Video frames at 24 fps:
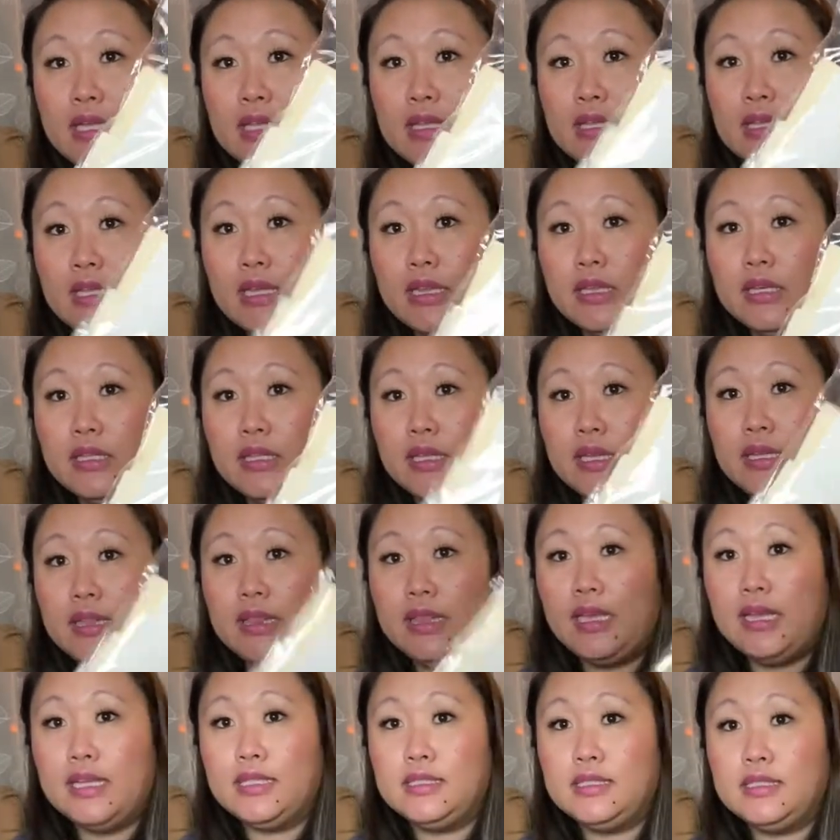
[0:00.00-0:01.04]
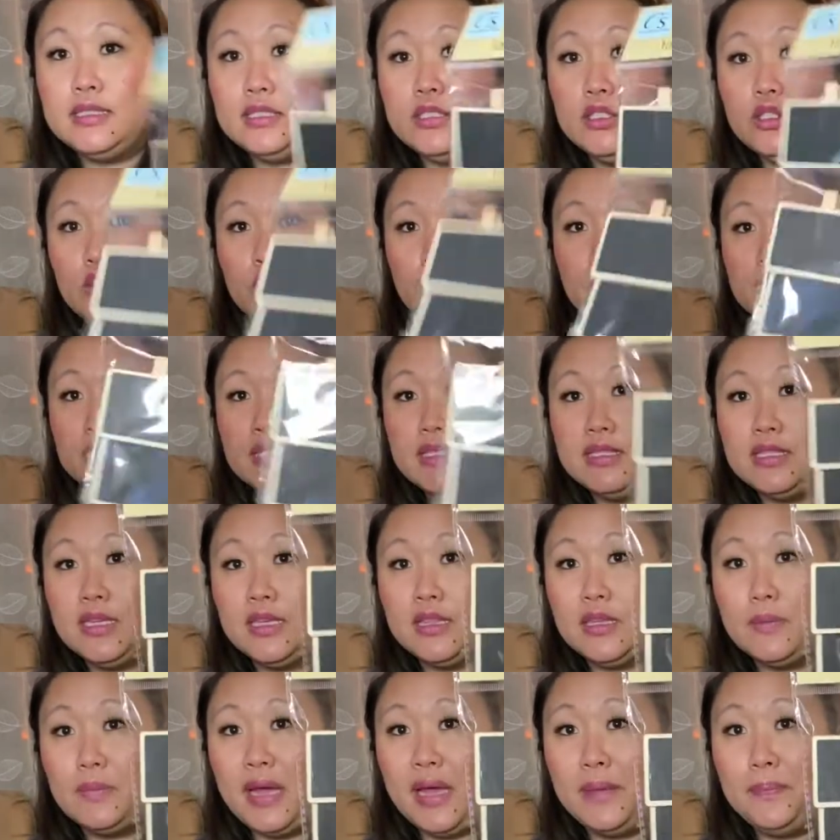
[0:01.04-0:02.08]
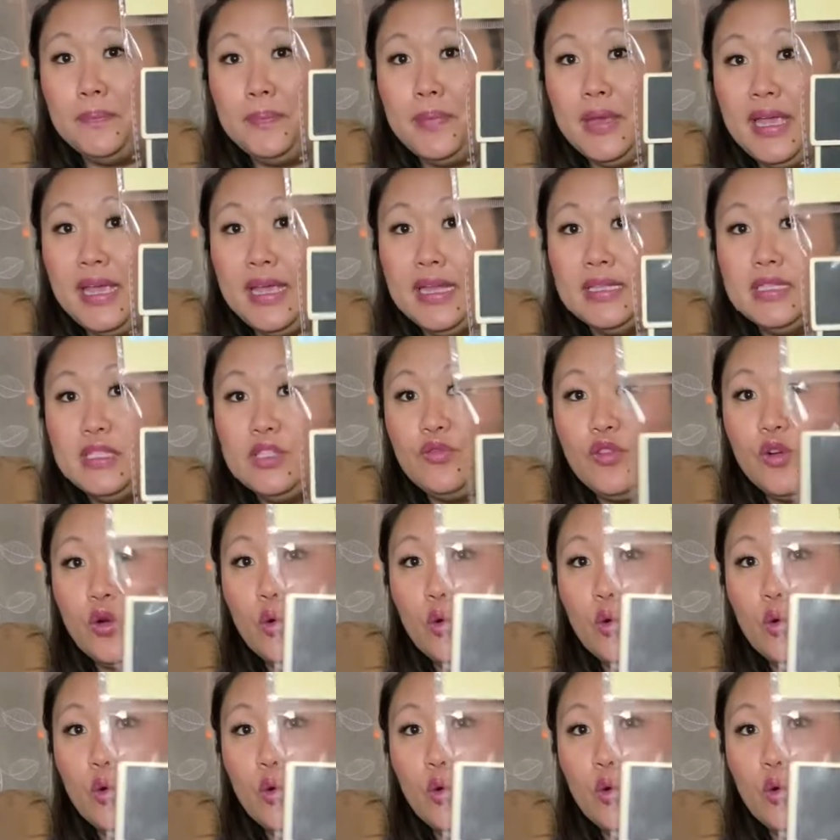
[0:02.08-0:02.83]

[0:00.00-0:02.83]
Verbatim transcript: They look like this. You can stick them on bins for